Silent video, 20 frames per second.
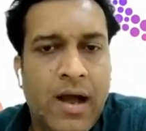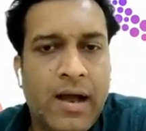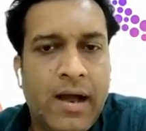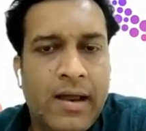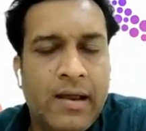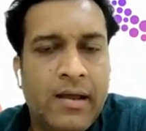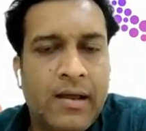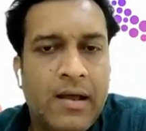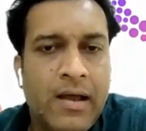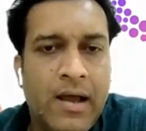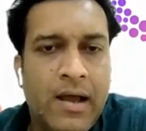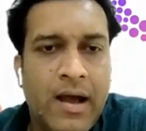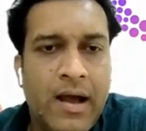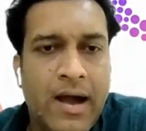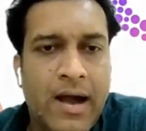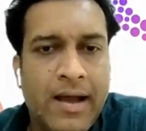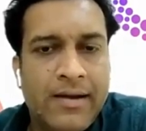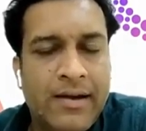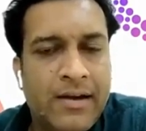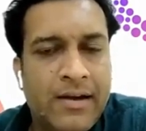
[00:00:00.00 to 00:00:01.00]
I
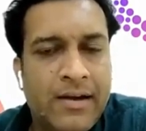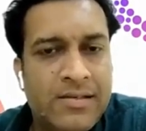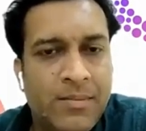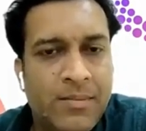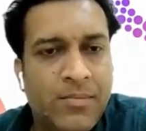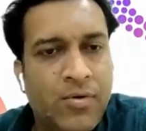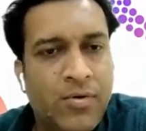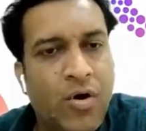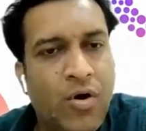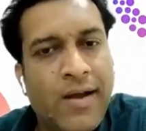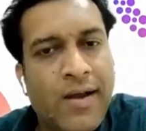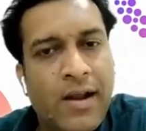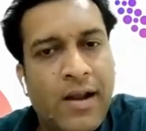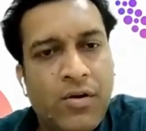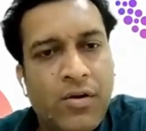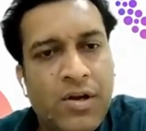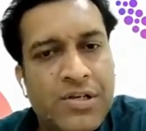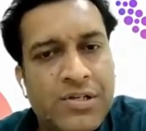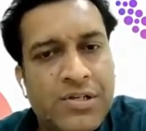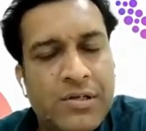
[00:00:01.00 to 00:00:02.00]
I did some wrong
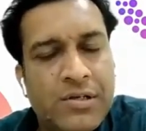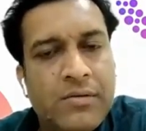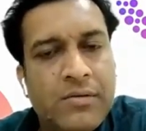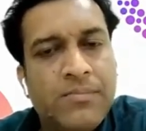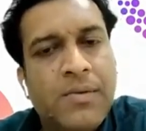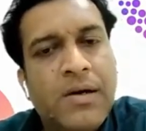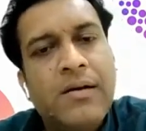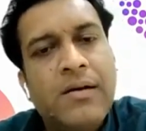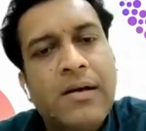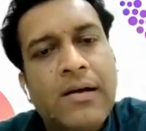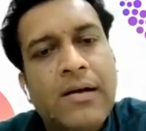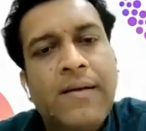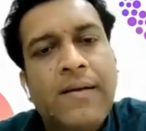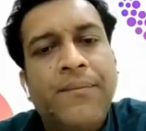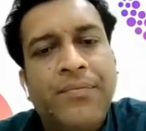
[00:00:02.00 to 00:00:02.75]
calculation, but